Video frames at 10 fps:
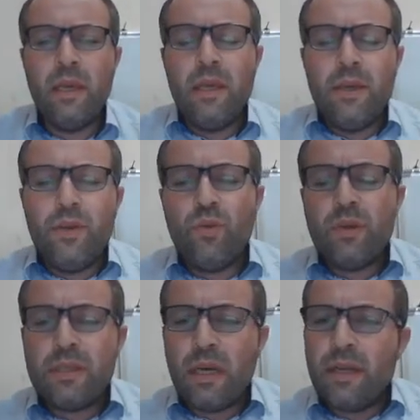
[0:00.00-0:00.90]
U
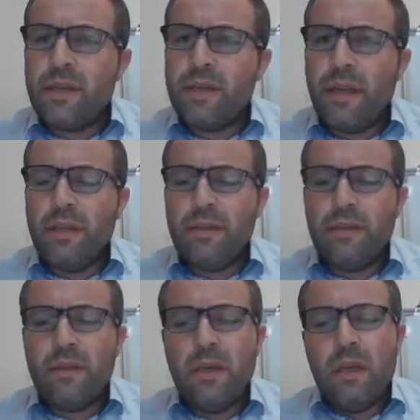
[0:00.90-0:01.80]
is ungraded.
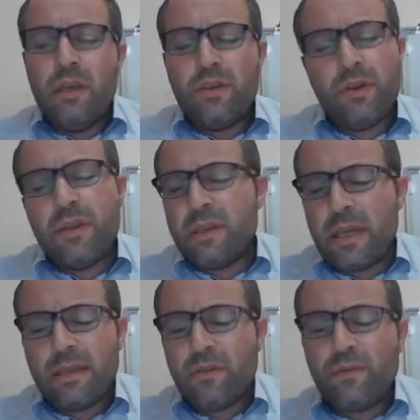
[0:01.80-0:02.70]
So in this
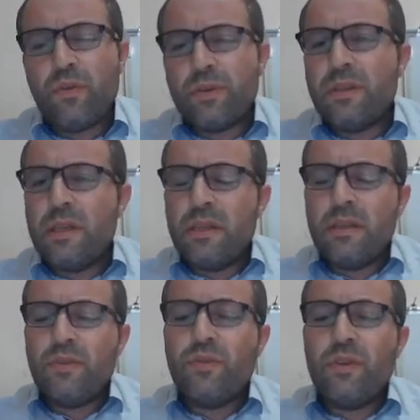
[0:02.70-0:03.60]
case, of course, the
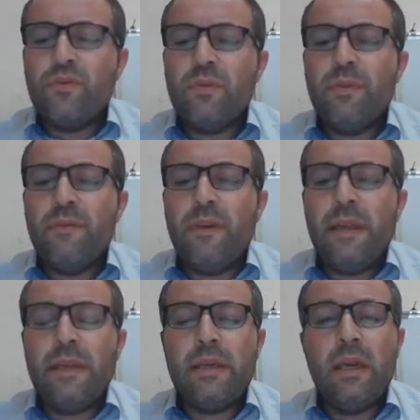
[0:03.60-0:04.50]
student will be
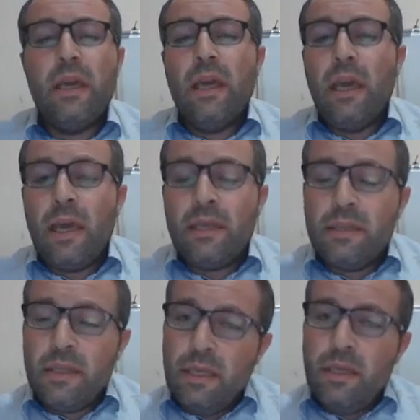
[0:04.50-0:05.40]
failing,
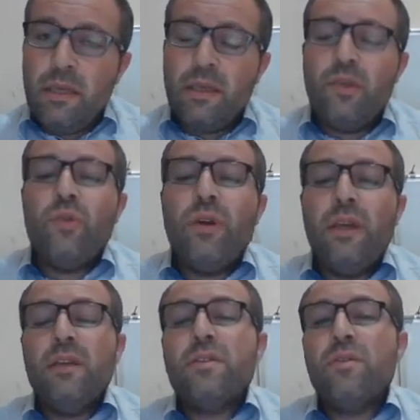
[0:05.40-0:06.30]
and E in
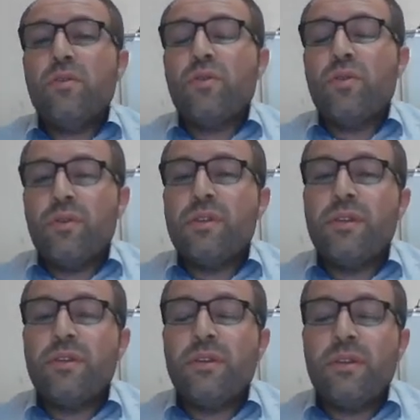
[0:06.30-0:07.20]
UAE, it's also
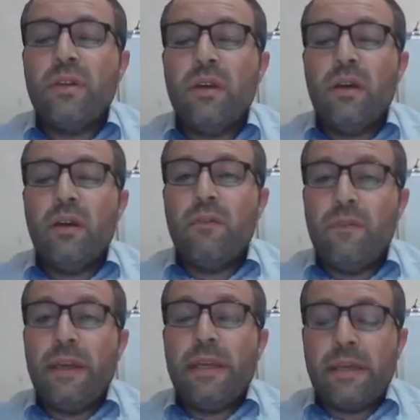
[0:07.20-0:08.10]
considered
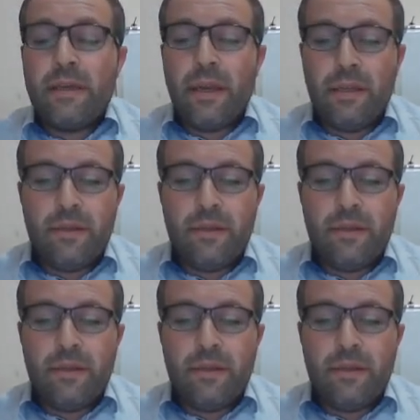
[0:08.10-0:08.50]
failing grade.